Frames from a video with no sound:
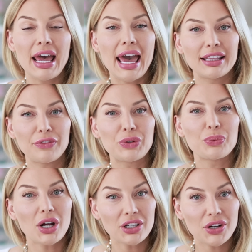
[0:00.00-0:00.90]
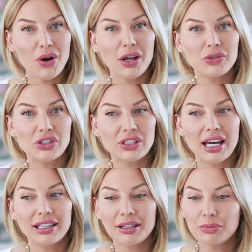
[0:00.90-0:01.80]
And if you want to know how to
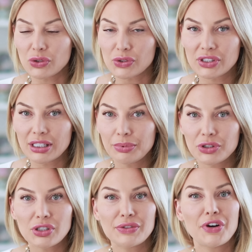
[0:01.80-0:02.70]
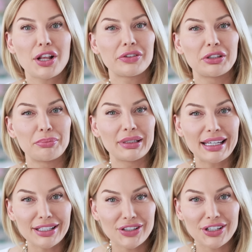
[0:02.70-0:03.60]
style them, you simply just follow the
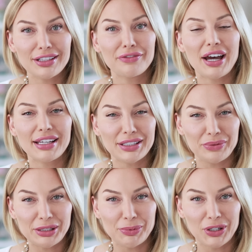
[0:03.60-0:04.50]
blazer advice that we spoke